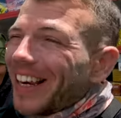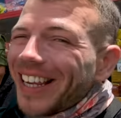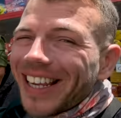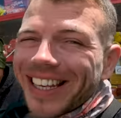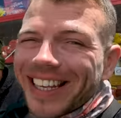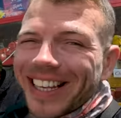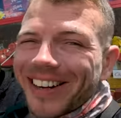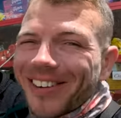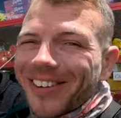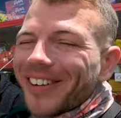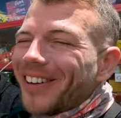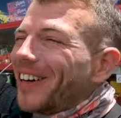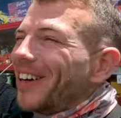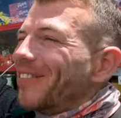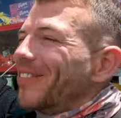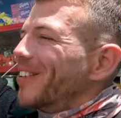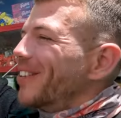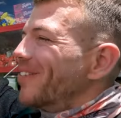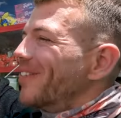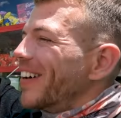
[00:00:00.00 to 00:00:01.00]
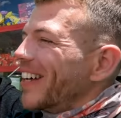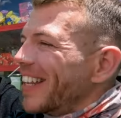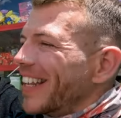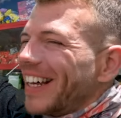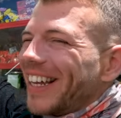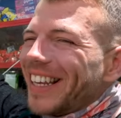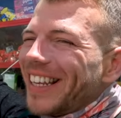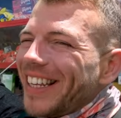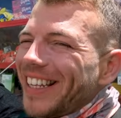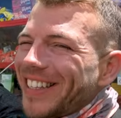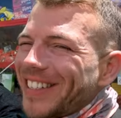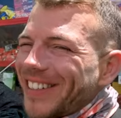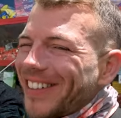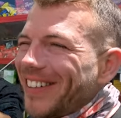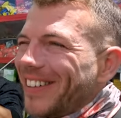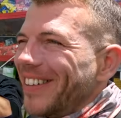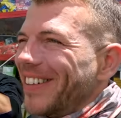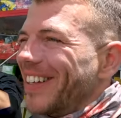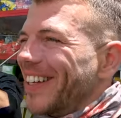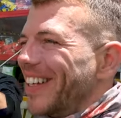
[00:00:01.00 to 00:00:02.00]
Delhi, they all come to Manali
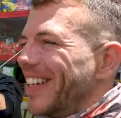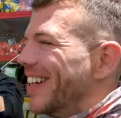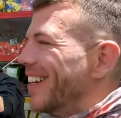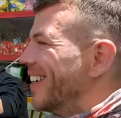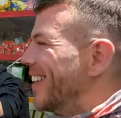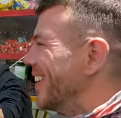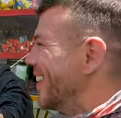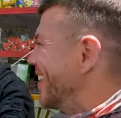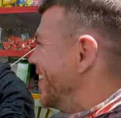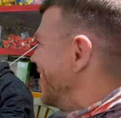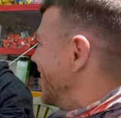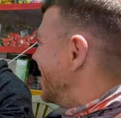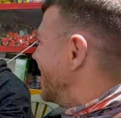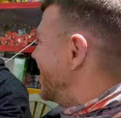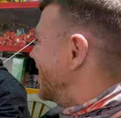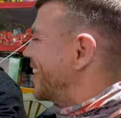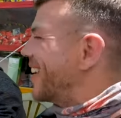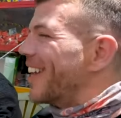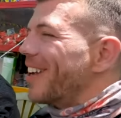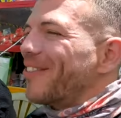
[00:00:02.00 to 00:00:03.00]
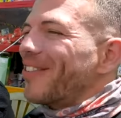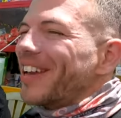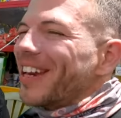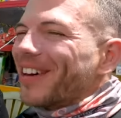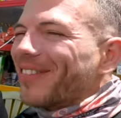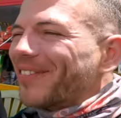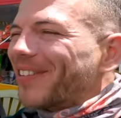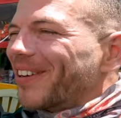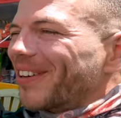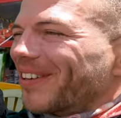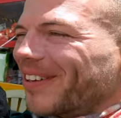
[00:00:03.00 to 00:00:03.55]
to, you know, to get rid of